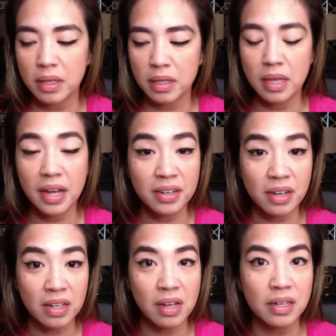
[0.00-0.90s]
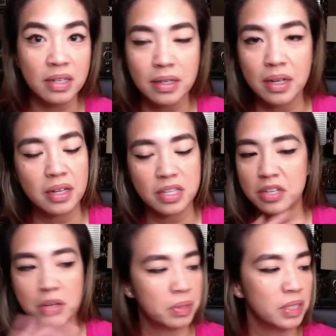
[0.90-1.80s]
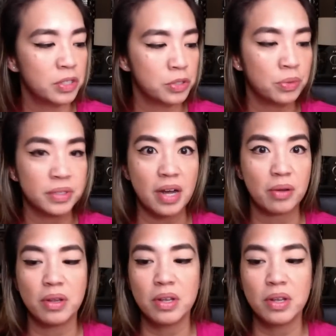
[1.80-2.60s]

Lotta Colada completely sold out.